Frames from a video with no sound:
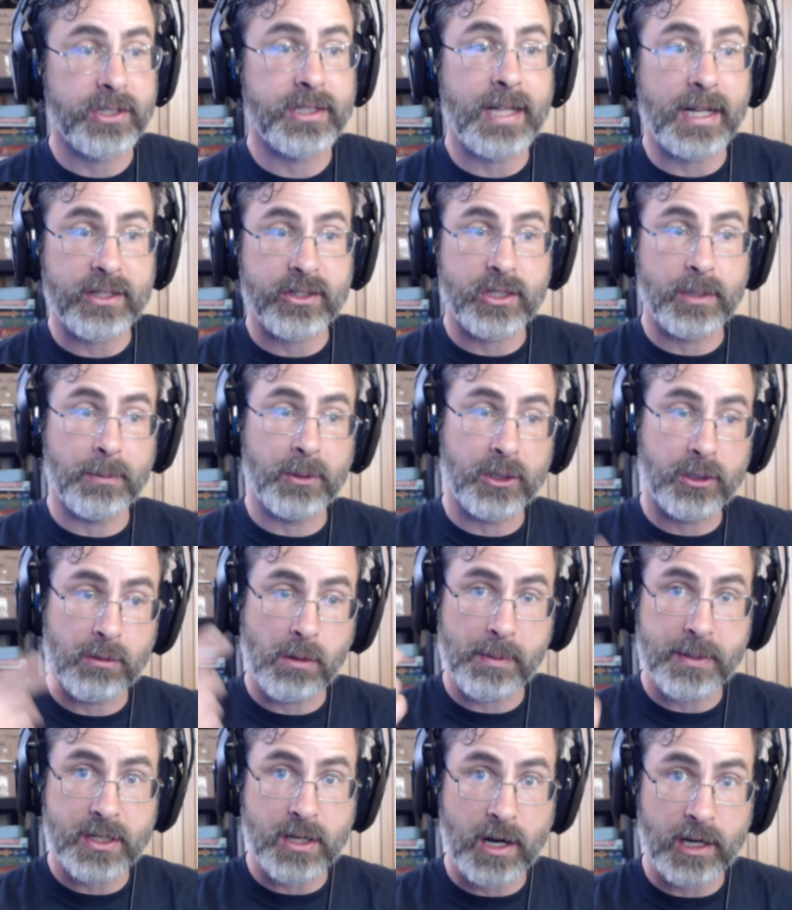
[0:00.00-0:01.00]
That's similar to
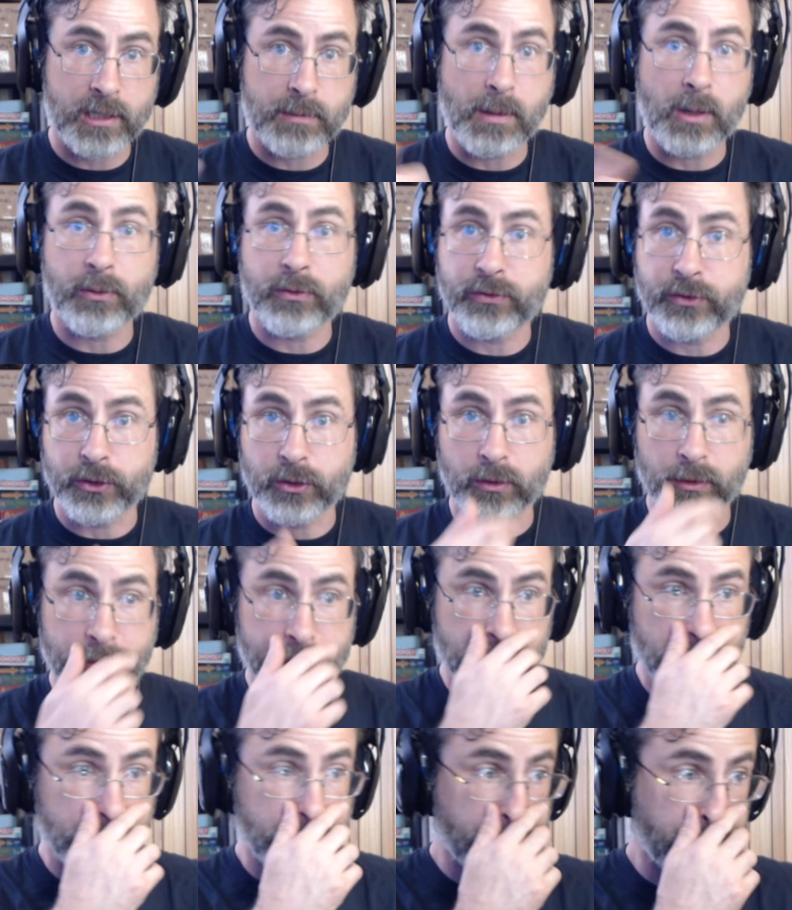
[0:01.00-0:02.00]
what we talked about with
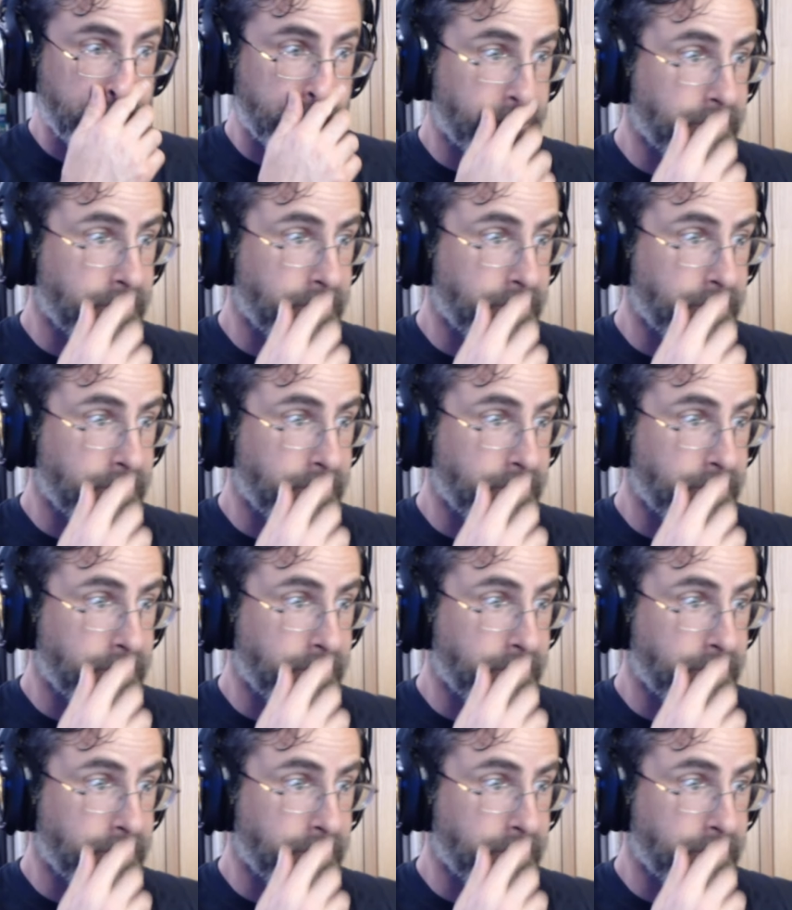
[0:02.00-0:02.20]
feudalism.